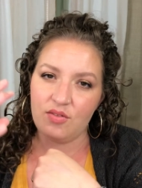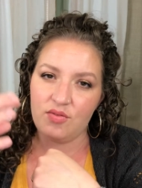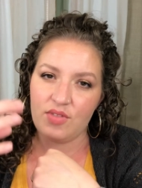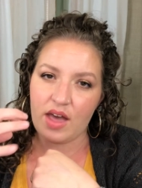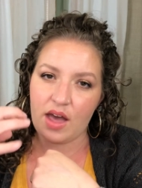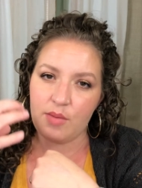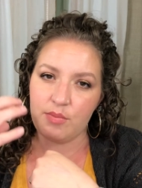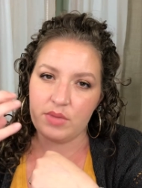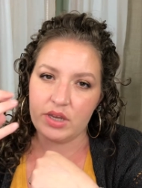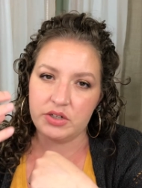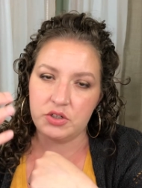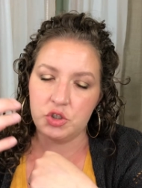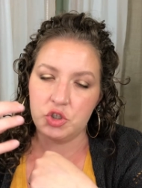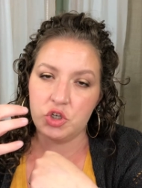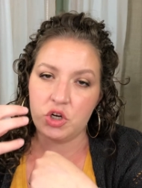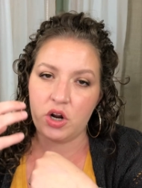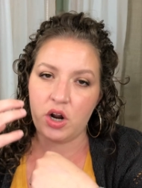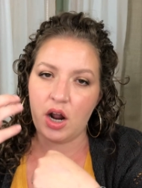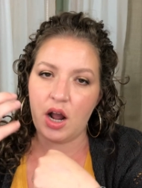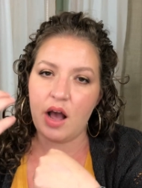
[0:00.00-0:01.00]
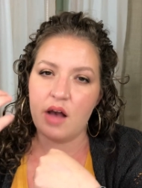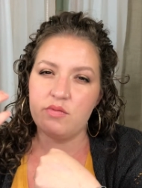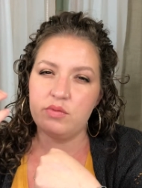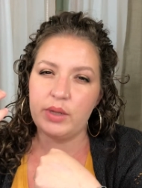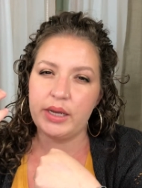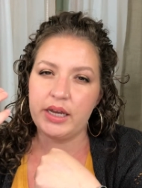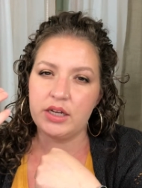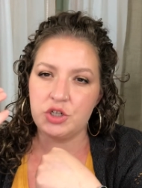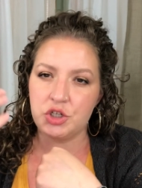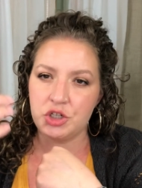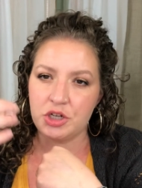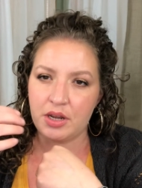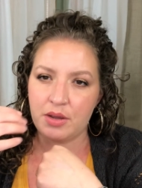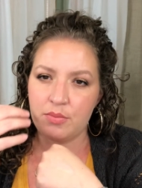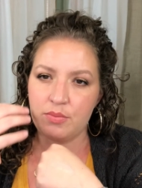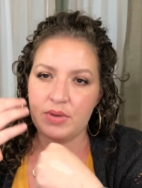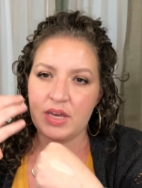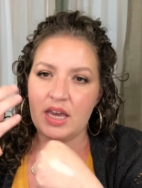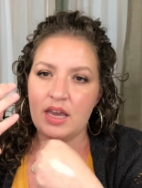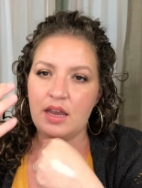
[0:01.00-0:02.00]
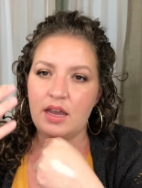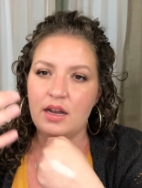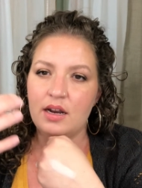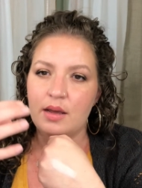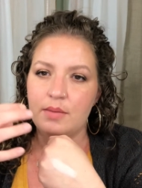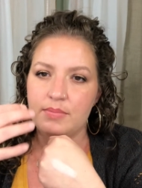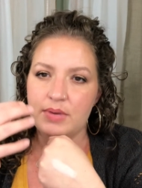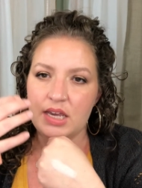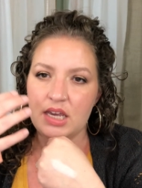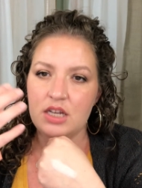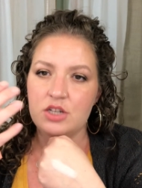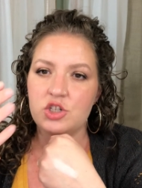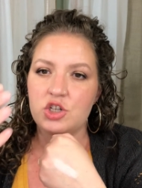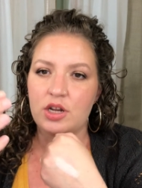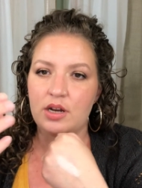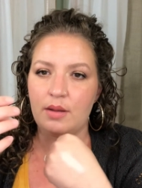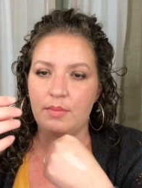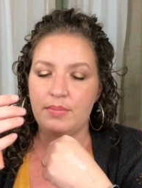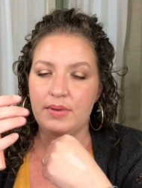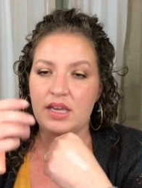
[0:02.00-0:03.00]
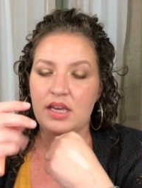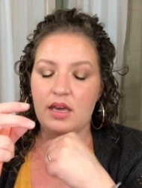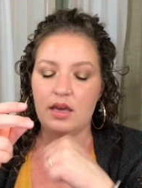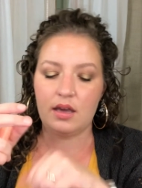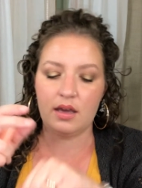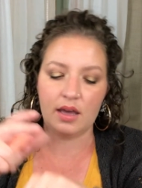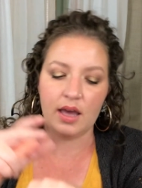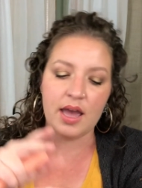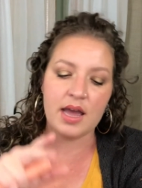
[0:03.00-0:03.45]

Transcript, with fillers: that mixture of like a champagne, a peach, and a pink,